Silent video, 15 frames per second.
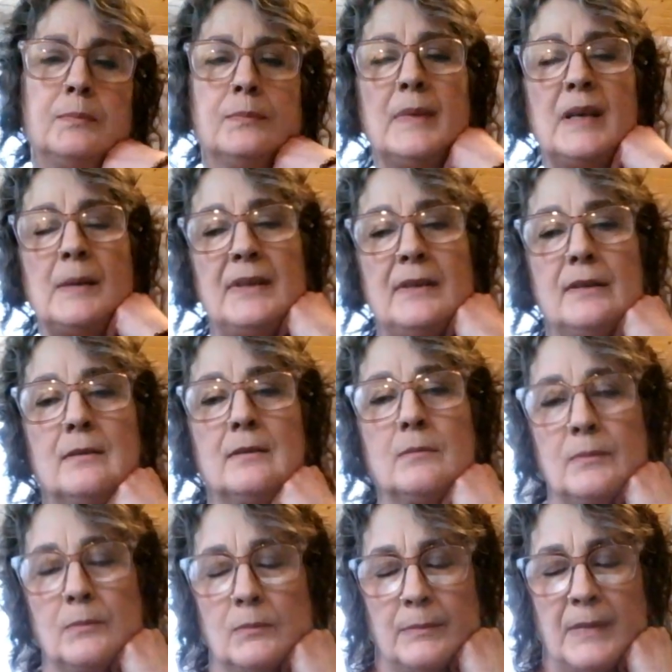maybe
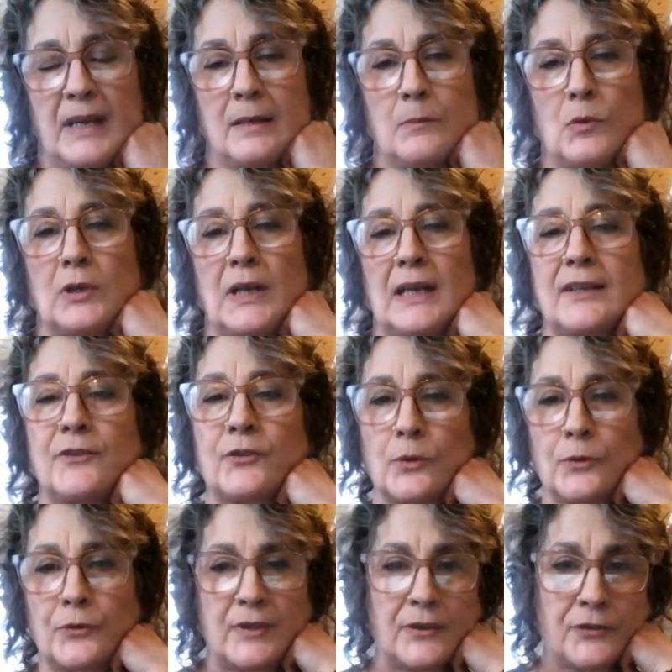make it more like a
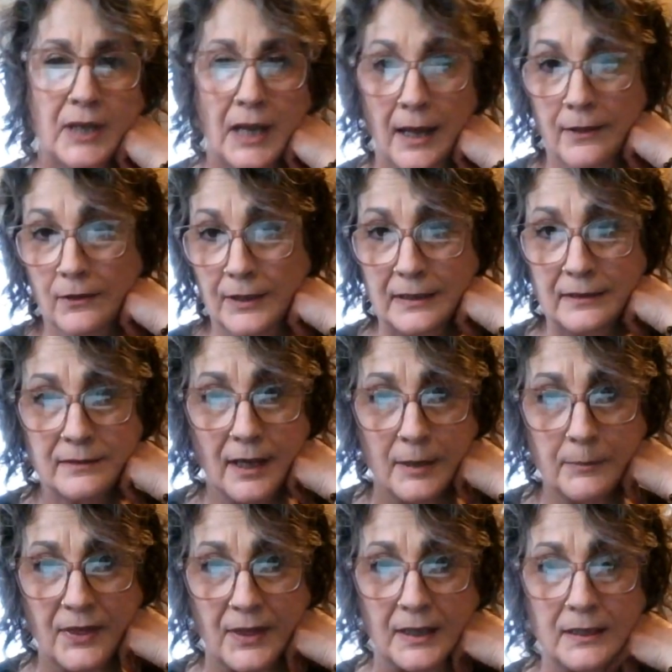solstice gathering
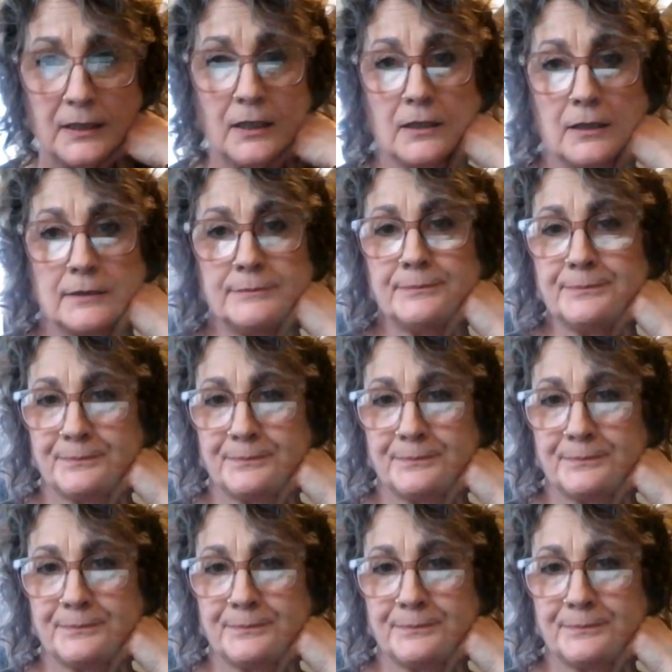type thing, you know?